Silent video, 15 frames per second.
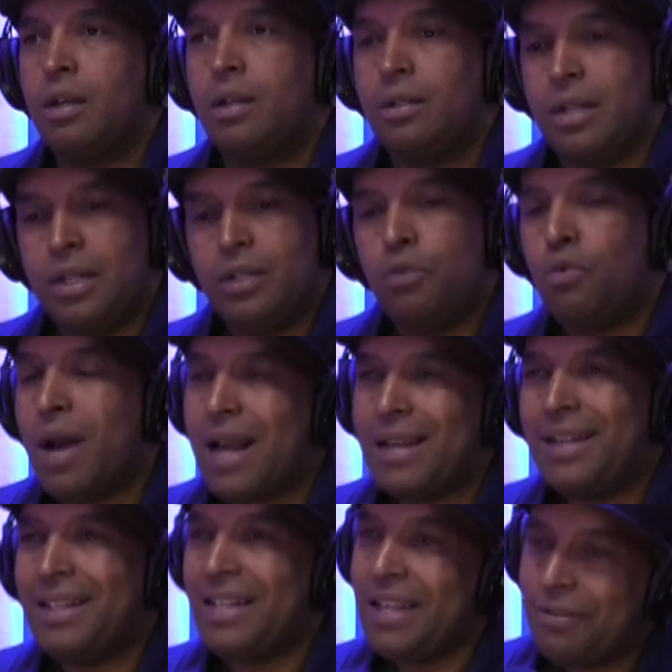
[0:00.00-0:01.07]
then you got to
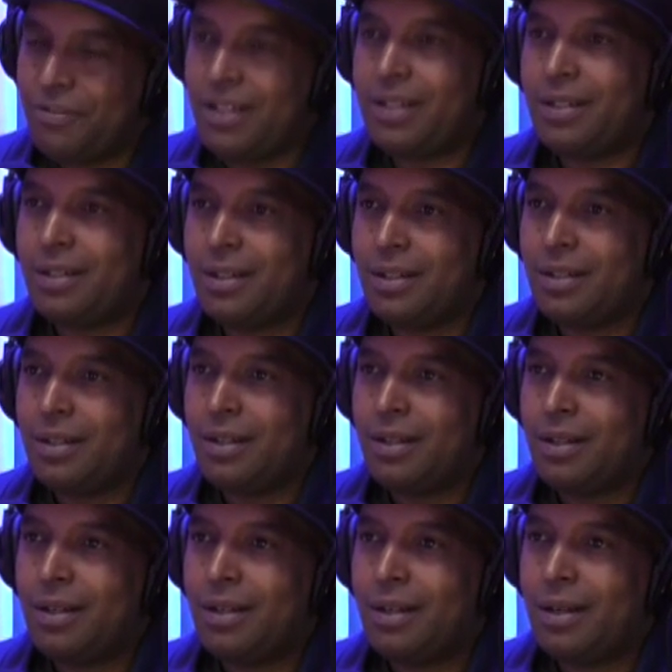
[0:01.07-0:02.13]
live it. Yeah.
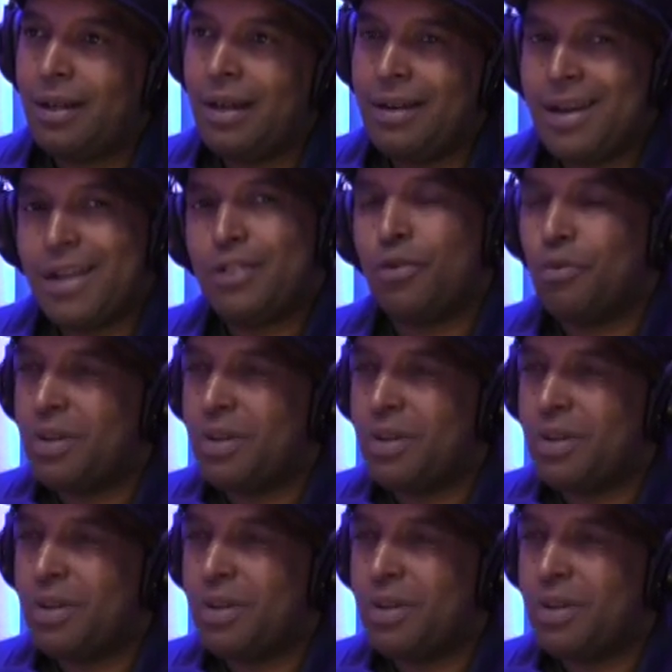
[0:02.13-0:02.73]
And yeah. that's what